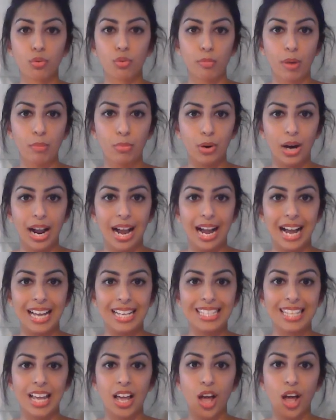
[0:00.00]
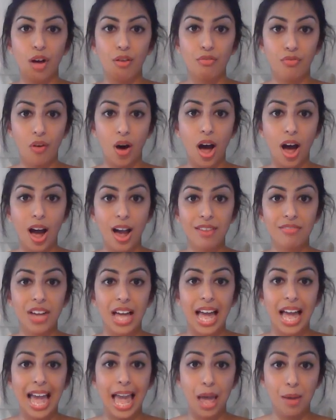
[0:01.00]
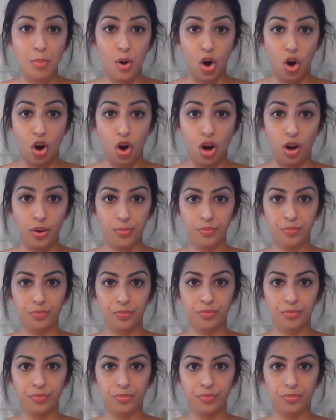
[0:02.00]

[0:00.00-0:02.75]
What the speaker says: remember as 5 MR.